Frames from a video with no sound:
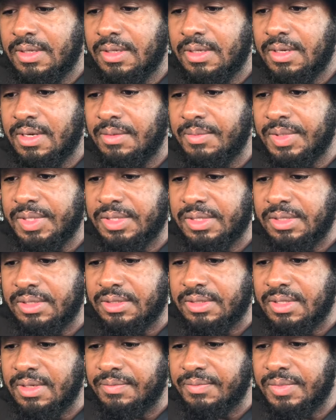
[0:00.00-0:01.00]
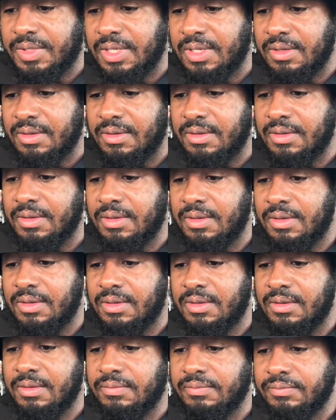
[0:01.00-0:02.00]
Let me see something.
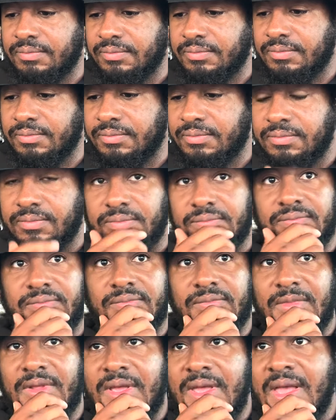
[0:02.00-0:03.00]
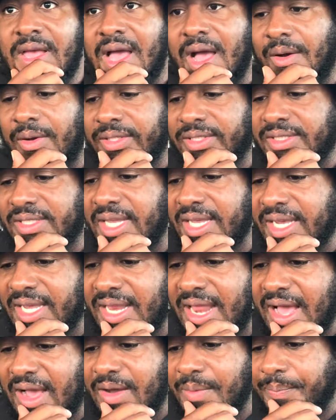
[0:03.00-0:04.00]
Hmm. I was thinking
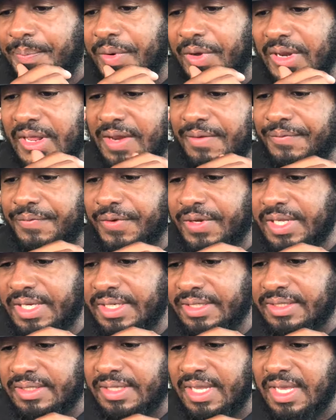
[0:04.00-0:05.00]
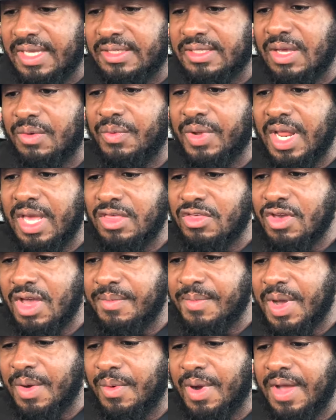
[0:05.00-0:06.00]
I could put in for these things, and when I drop
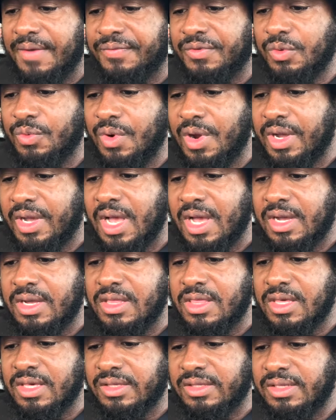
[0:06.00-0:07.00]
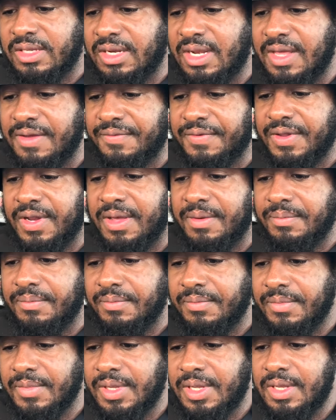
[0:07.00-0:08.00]
my wife to work, I could just deliver
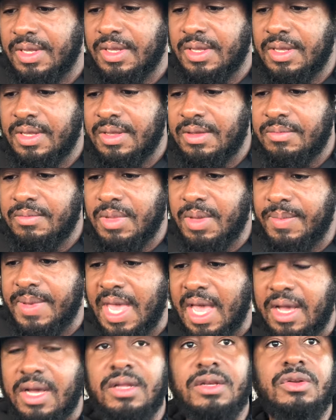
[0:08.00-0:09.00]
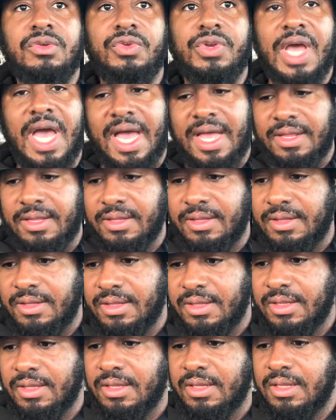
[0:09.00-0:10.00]
them. Maybe I could do that.
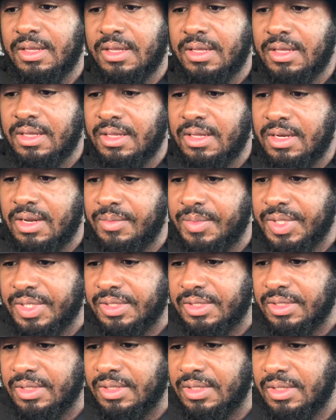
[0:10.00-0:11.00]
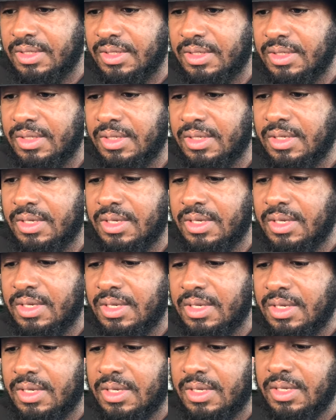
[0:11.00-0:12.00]
Let me see.
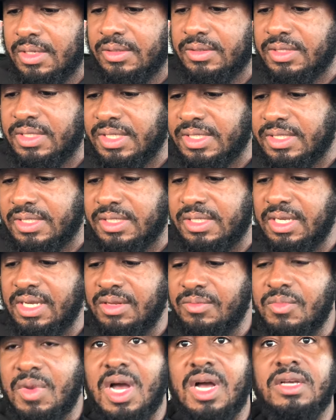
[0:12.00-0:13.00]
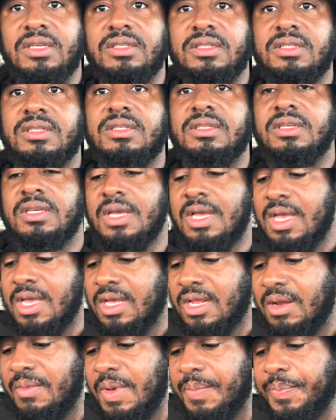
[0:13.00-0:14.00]
16 bucks.
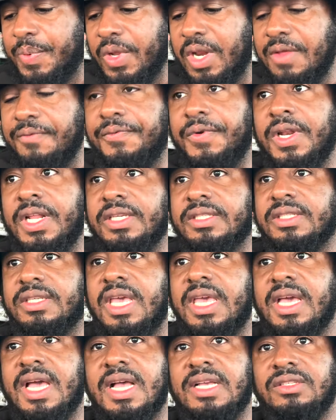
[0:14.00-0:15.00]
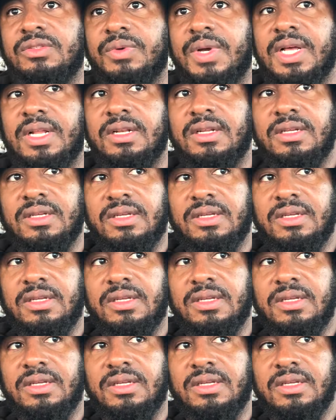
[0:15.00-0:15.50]
Let me put in for this gig as well.